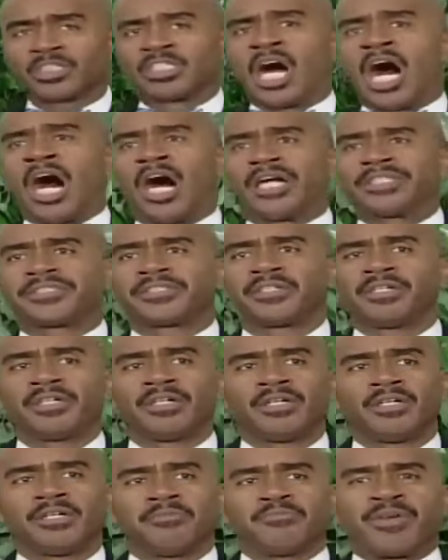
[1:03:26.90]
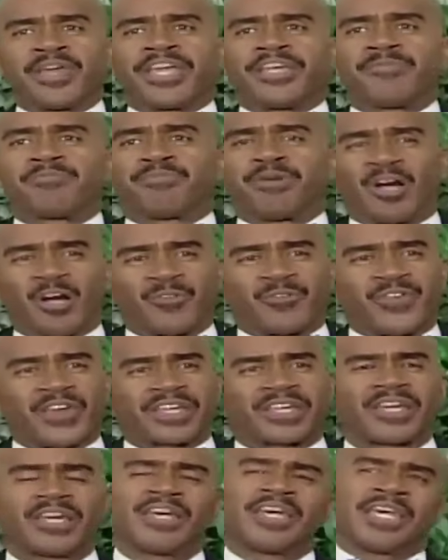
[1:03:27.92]
God being
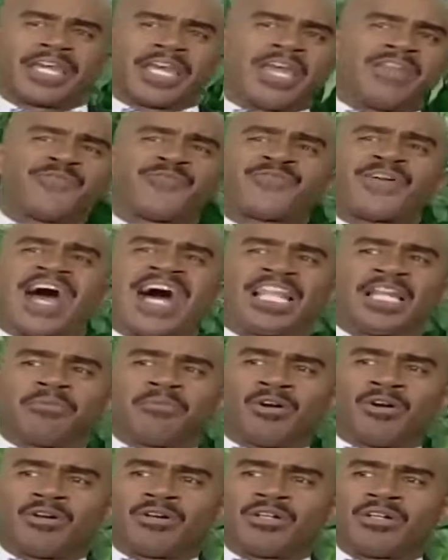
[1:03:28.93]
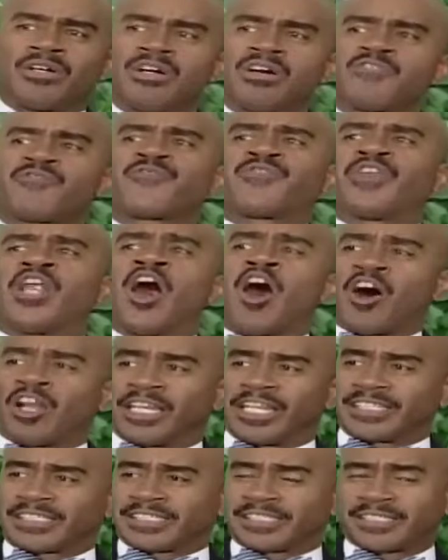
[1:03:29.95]
perfect, infallible,
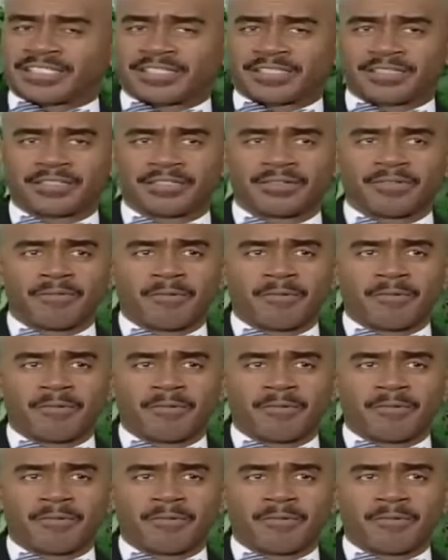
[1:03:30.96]
flawless,